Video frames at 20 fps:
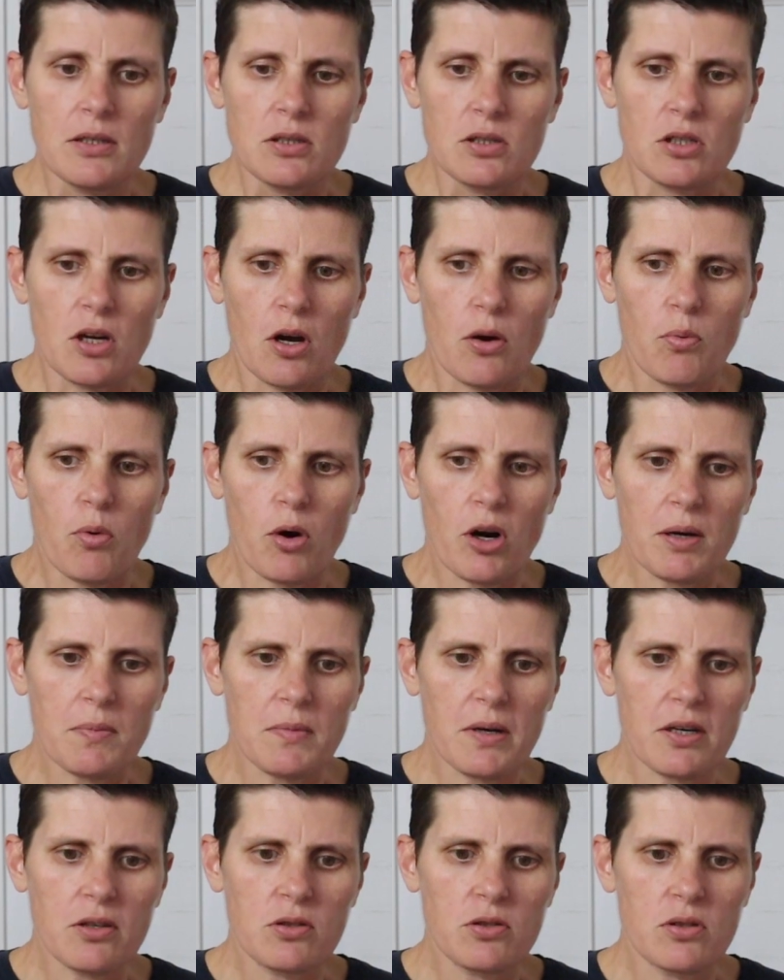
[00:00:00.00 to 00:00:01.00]
So what
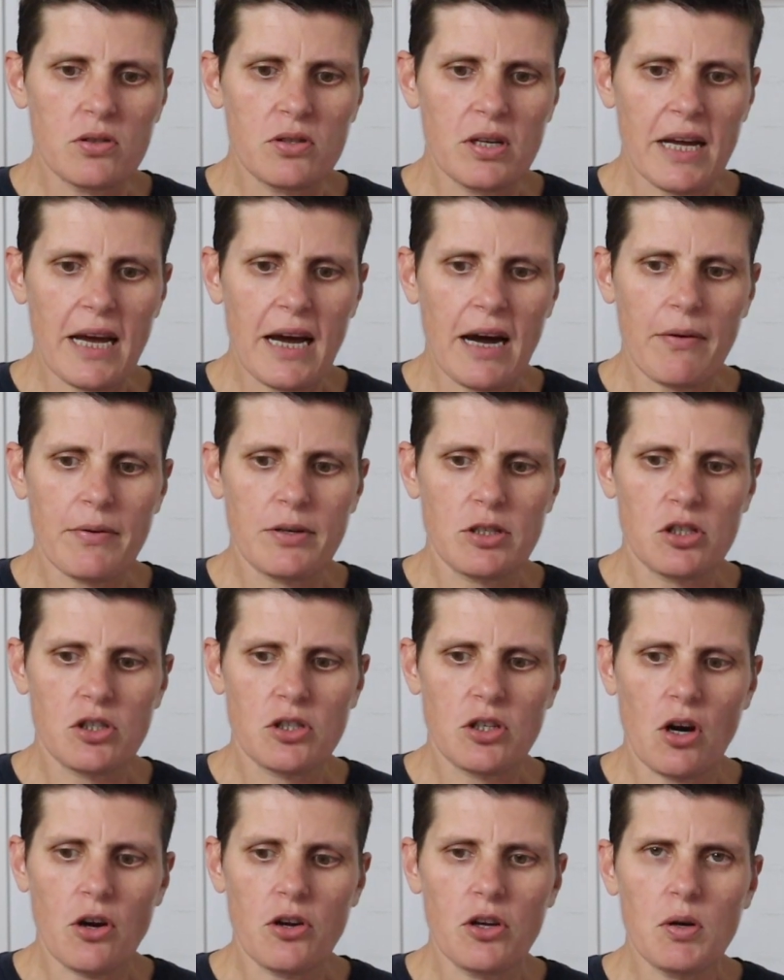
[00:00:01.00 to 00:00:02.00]
I'm going to do now is
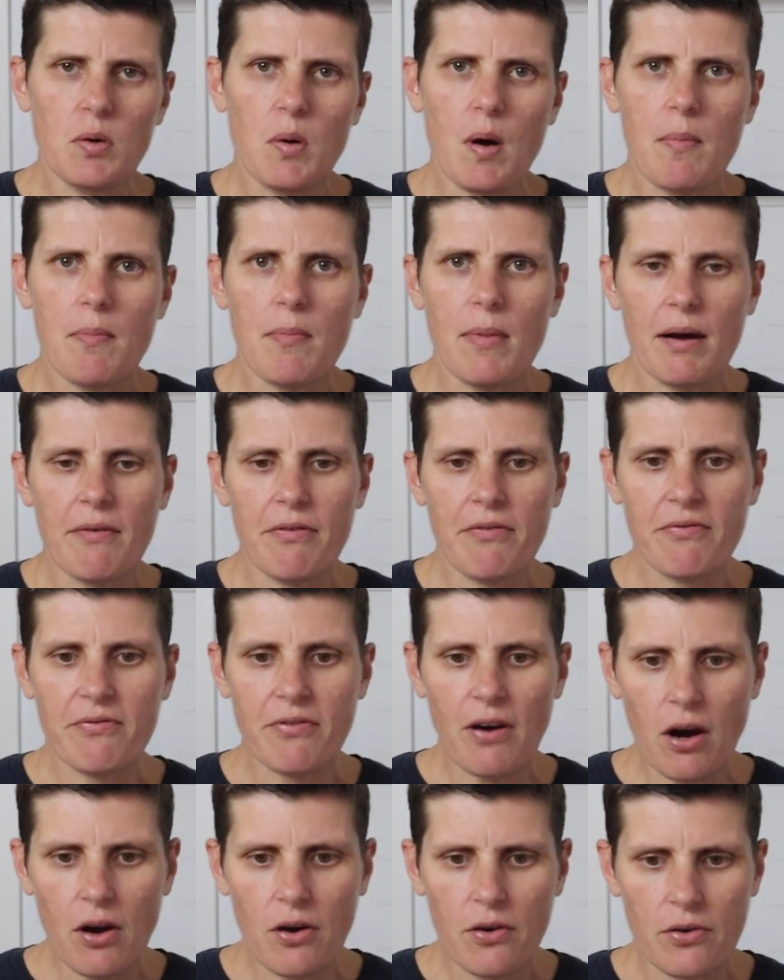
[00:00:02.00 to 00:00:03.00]
show you on my
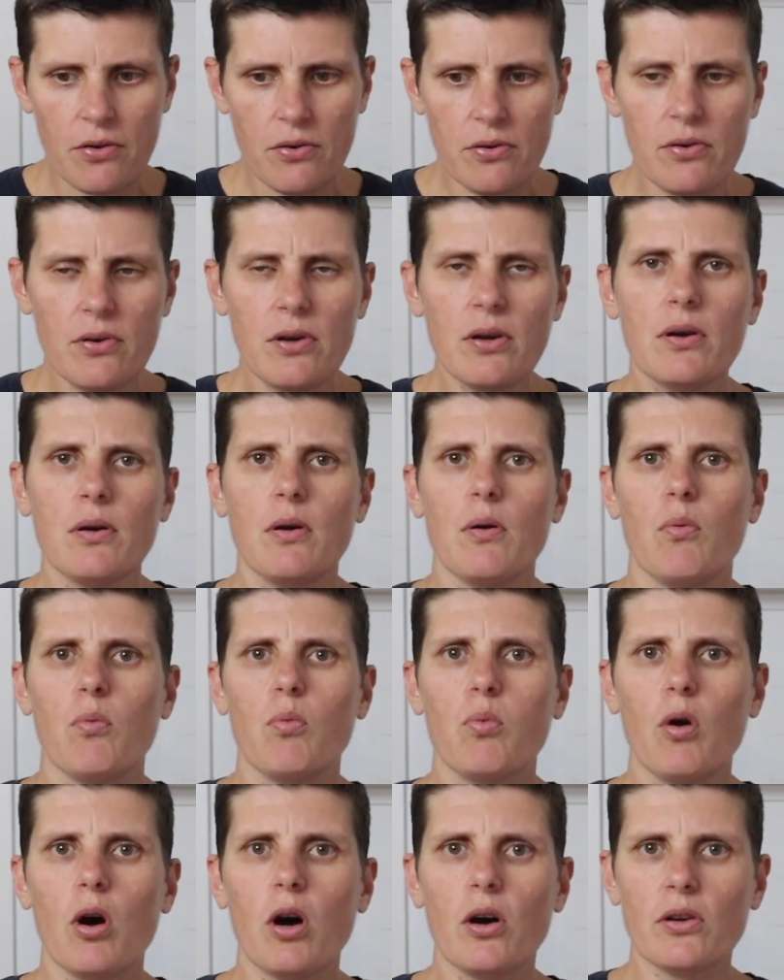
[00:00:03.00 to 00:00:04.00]
phone
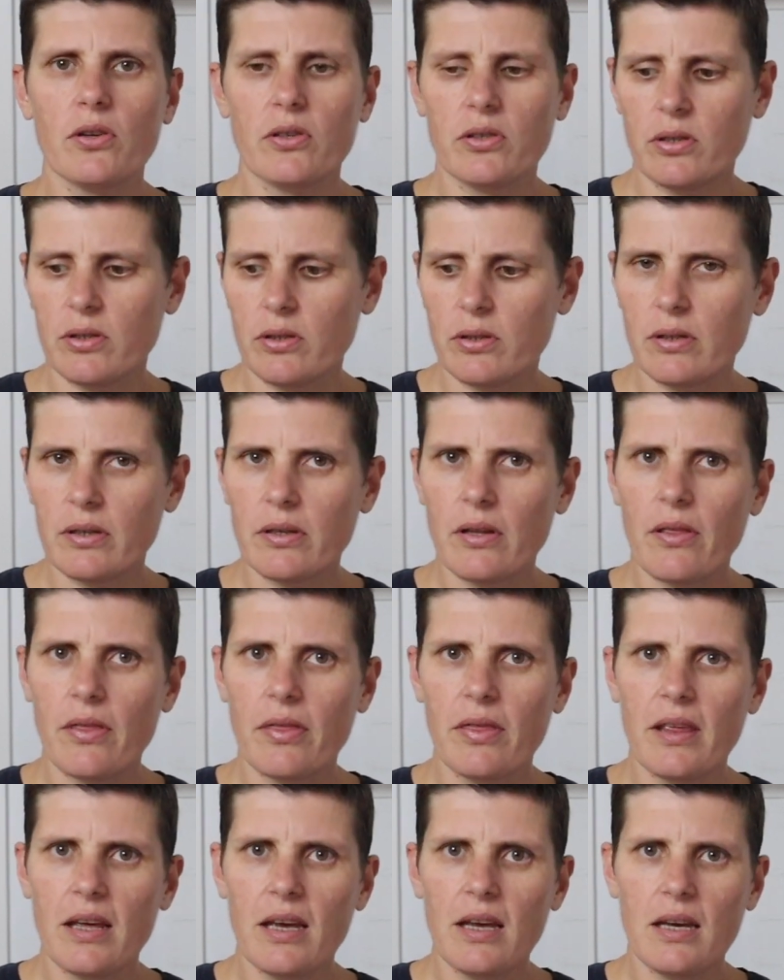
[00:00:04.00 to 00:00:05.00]
what
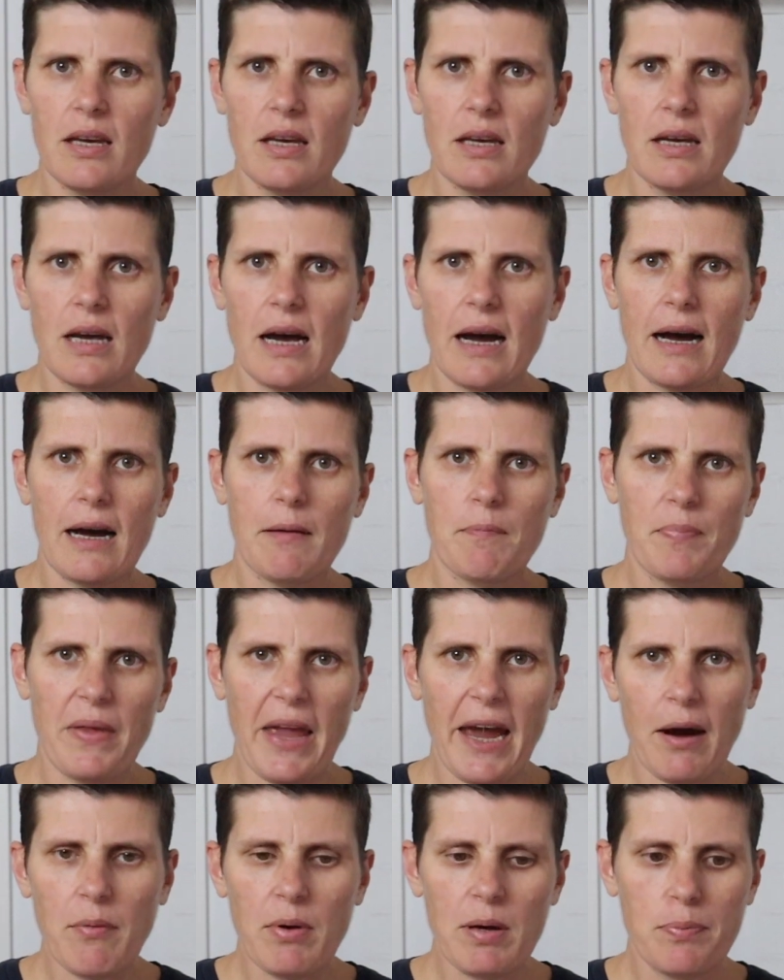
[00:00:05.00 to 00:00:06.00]
the
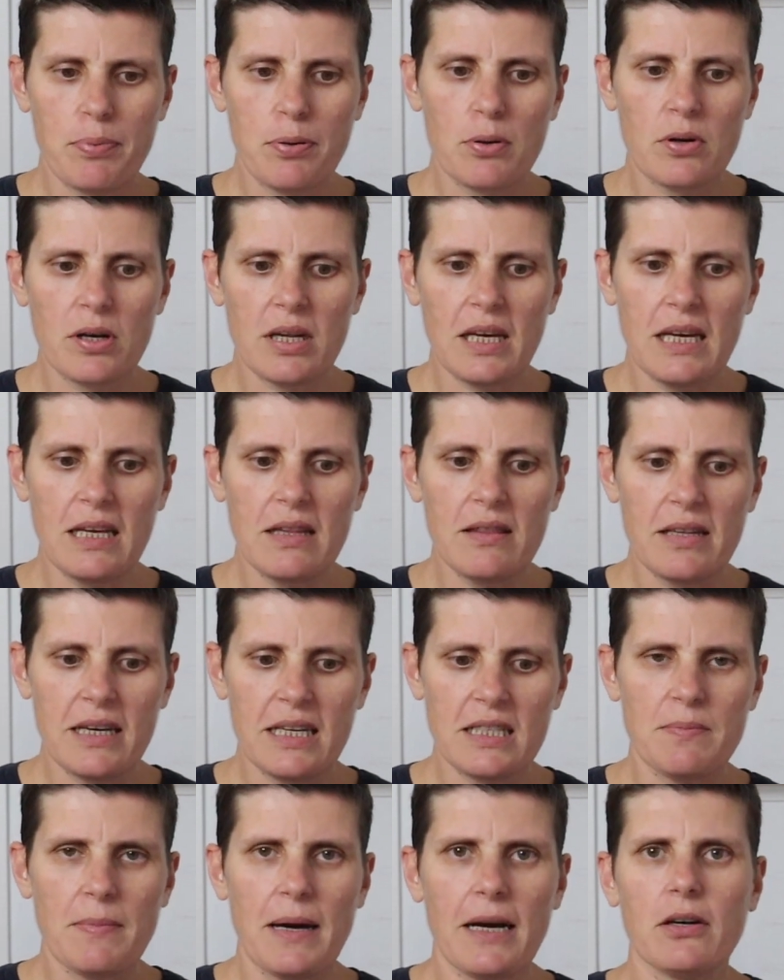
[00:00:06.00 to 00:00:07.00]
how we put in
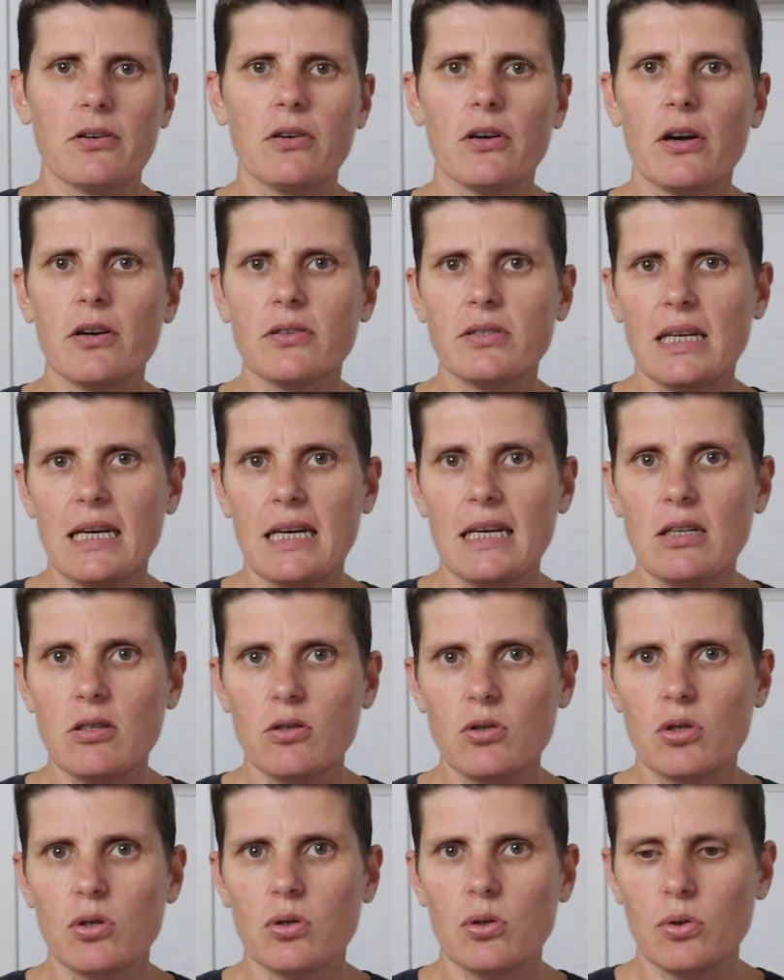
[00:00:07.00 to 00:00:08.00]
these macros
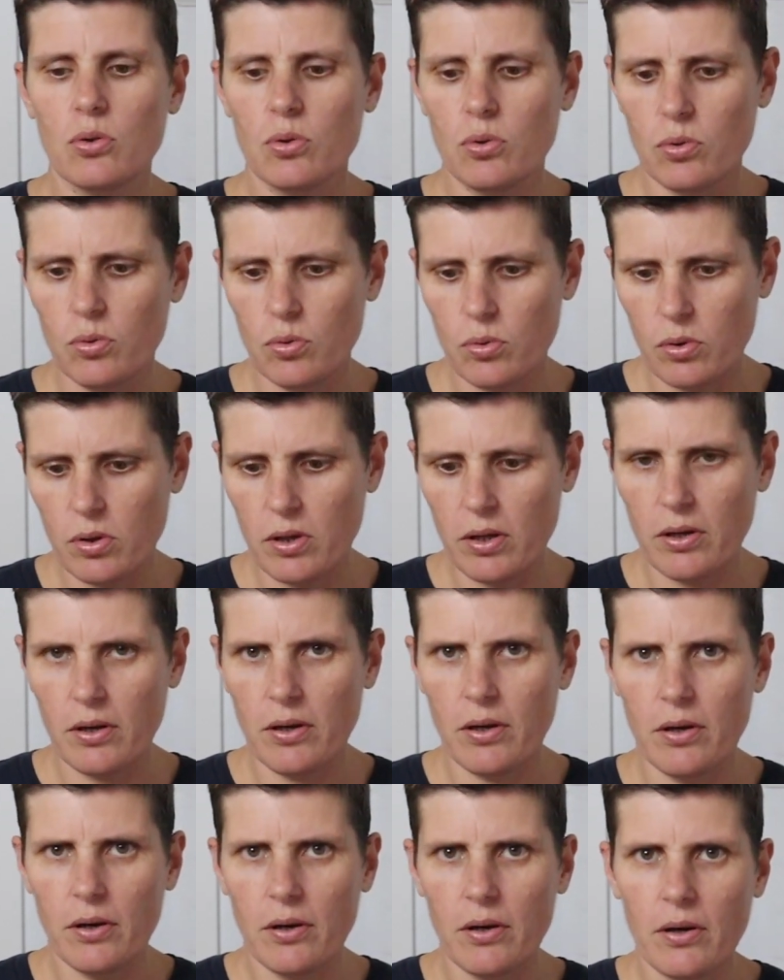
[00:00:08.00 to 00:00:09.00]
into
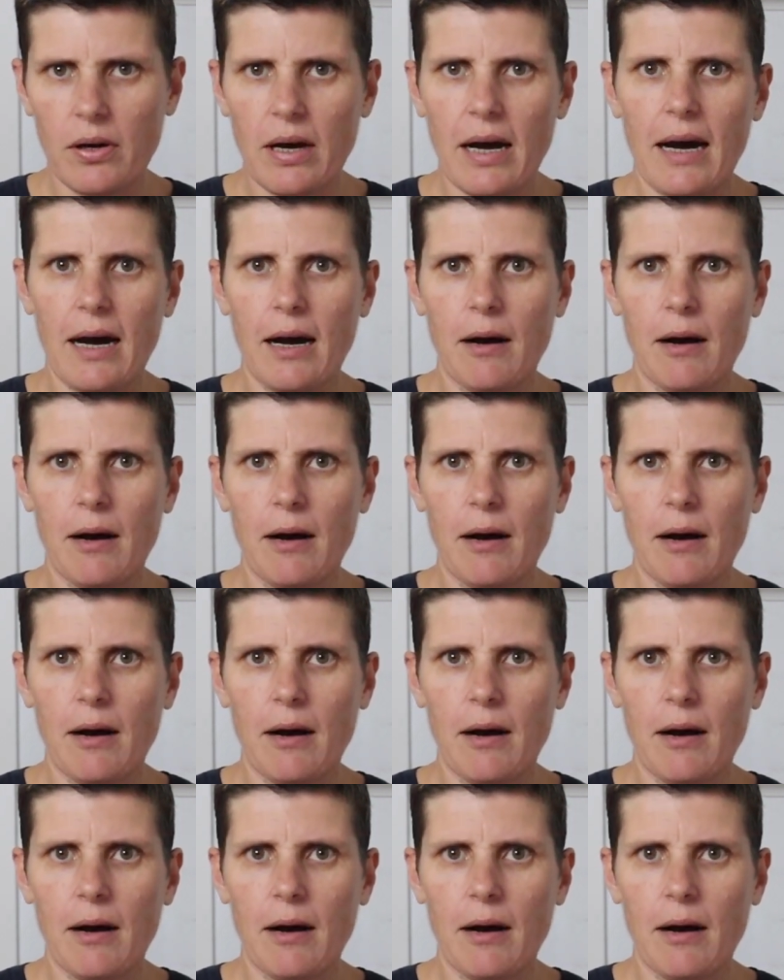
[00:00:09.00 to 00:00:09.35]
the